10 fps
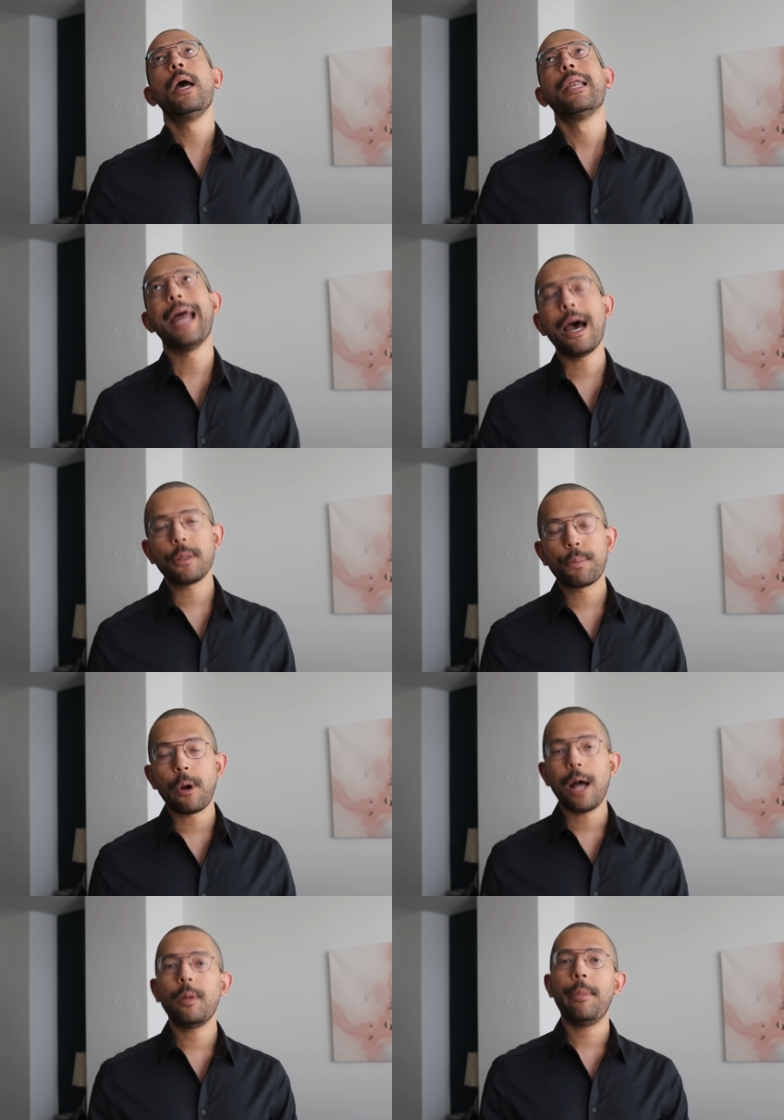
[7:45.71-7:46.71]
Now the
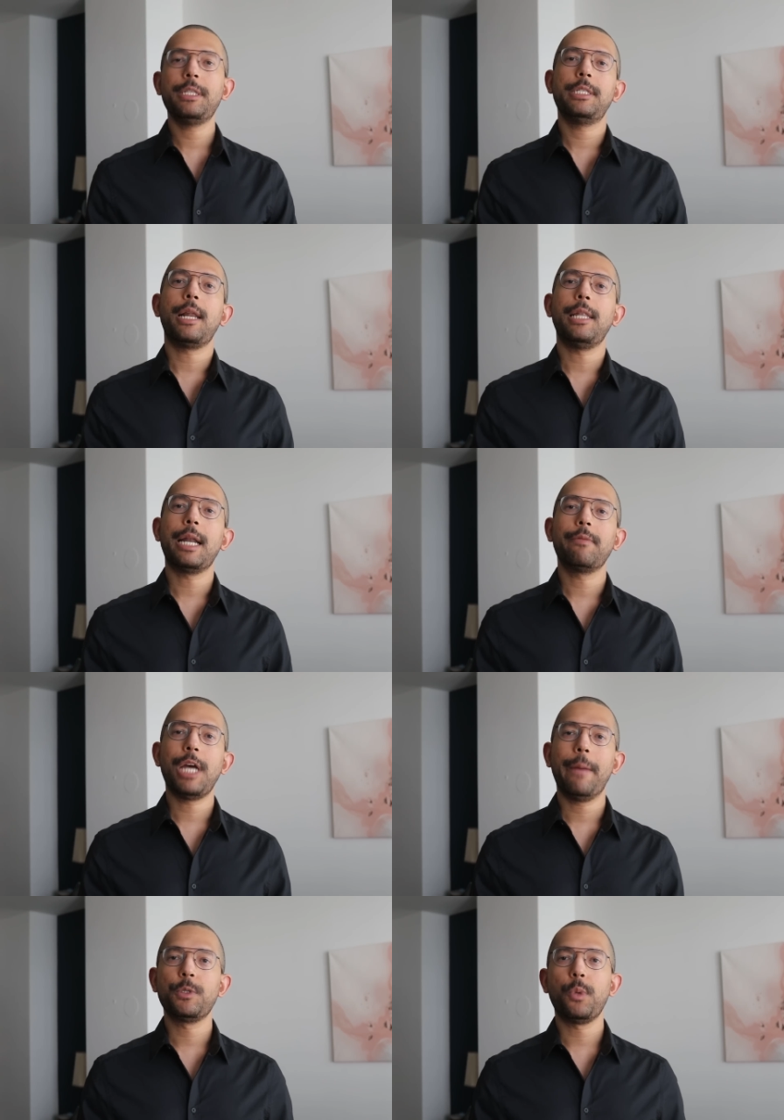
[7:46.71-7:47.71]
problem is that a lot of
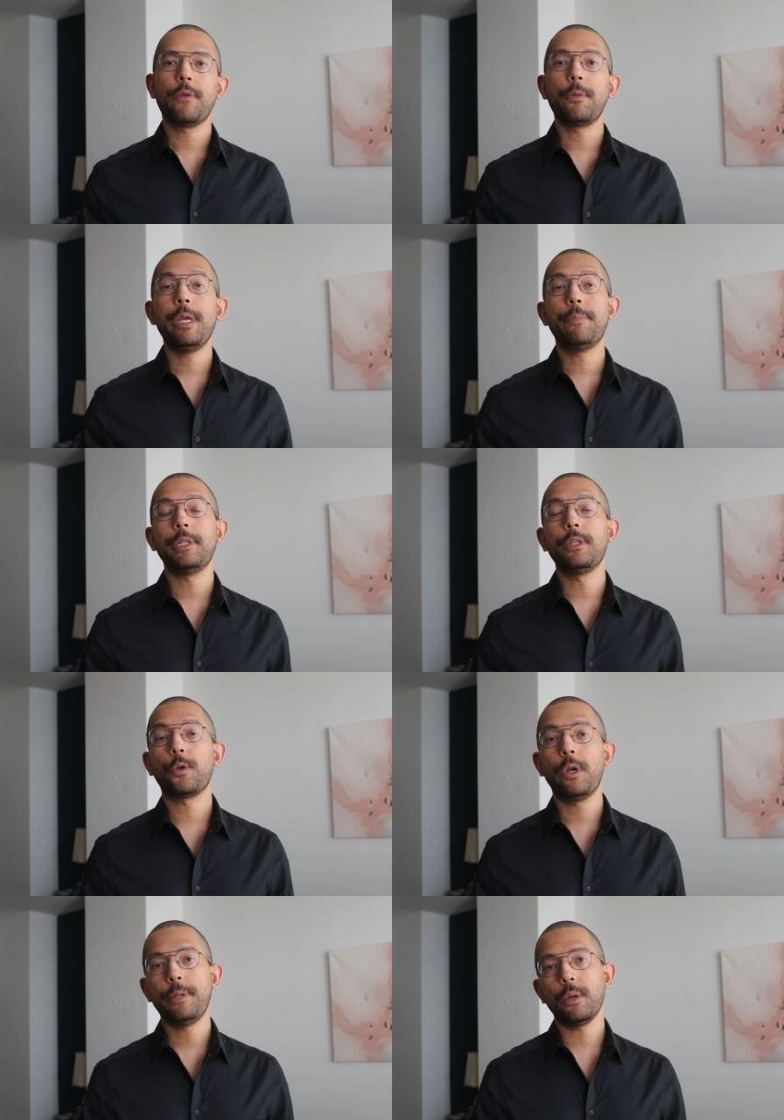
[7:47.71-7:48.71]
times whenever people in the
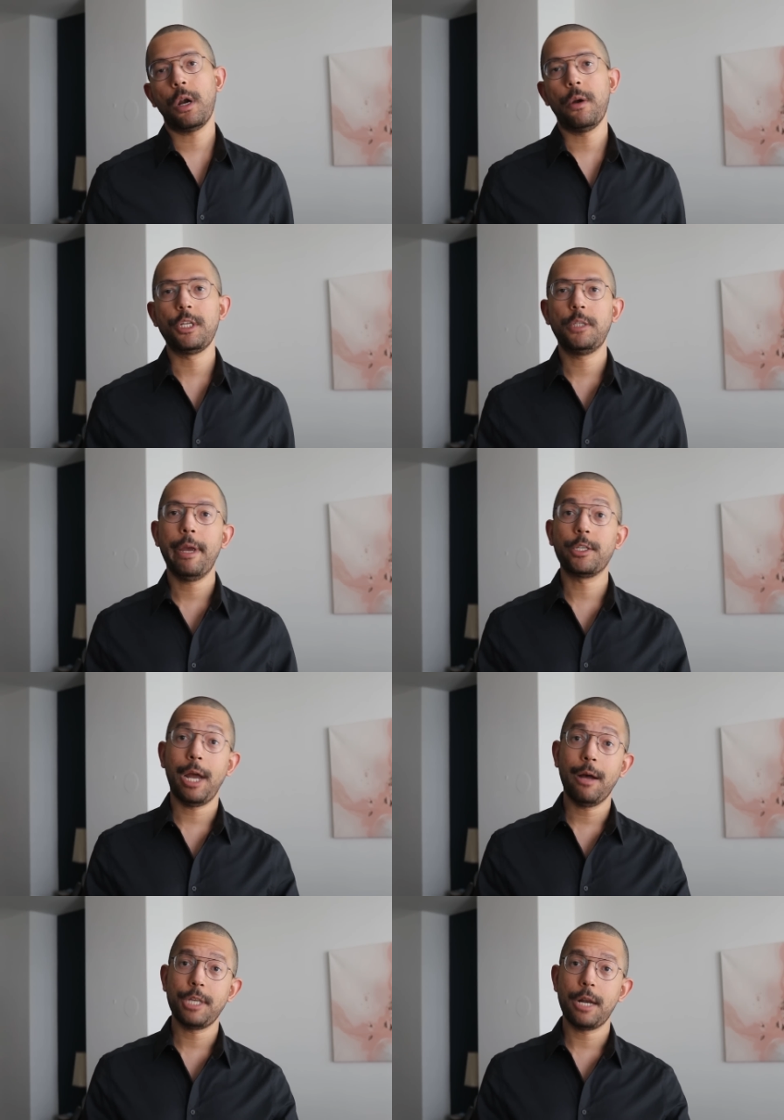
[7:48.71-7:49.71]
cryptocurrency space or
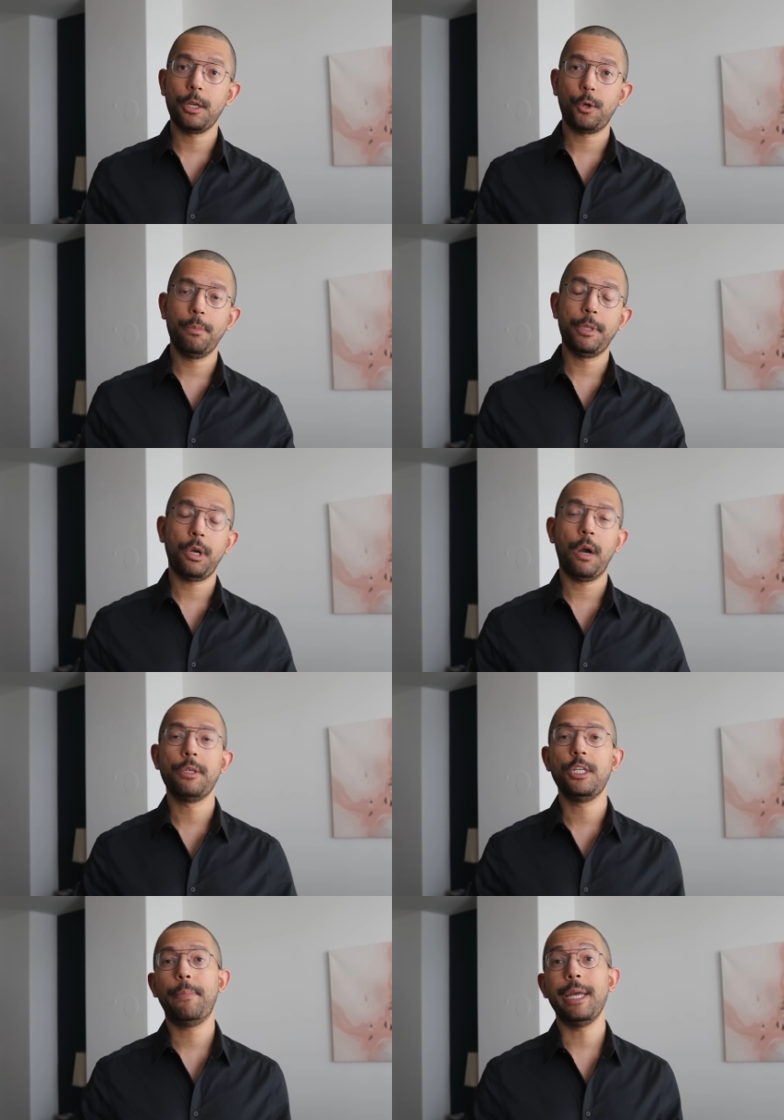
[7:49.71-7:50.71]
outside of the
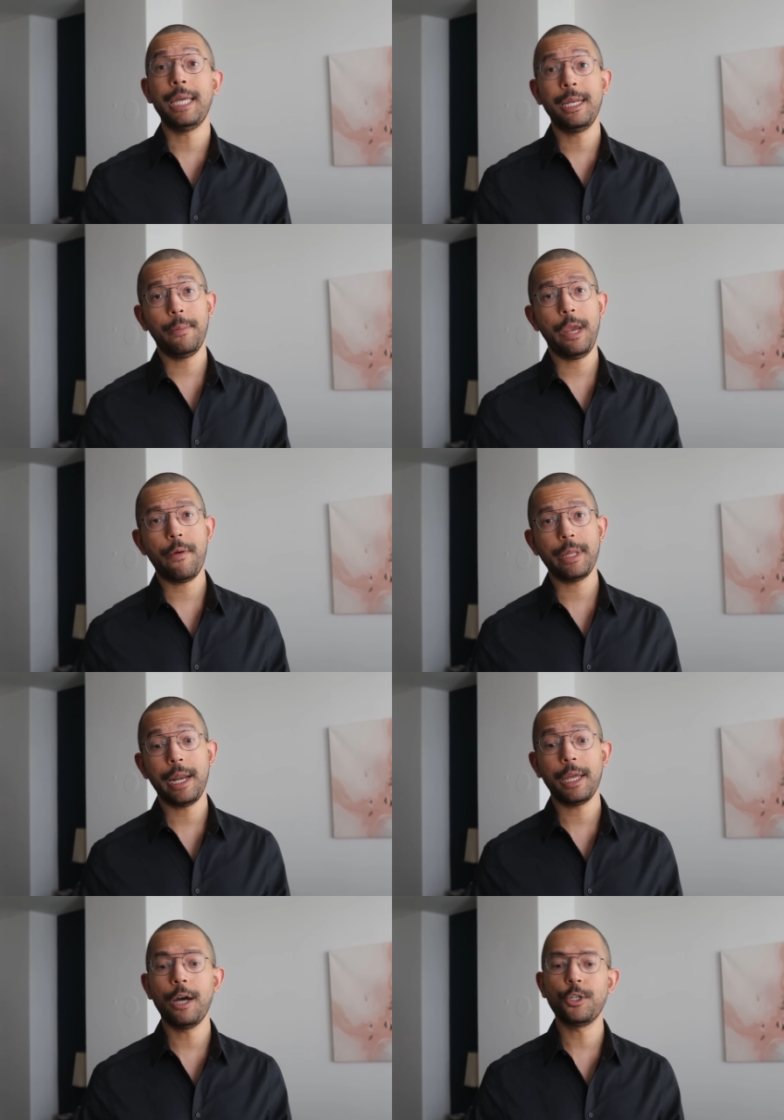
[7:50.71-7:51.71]
cryptocurrency space end up hearing
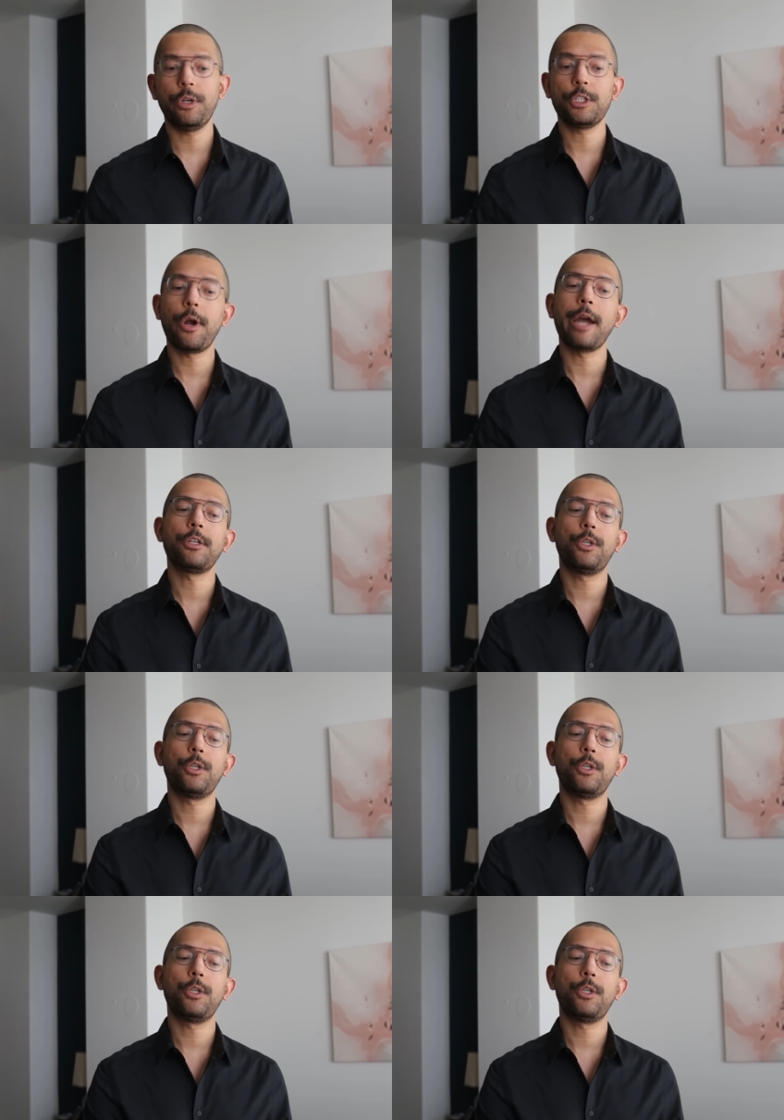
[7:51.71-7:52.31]
that a country is trying to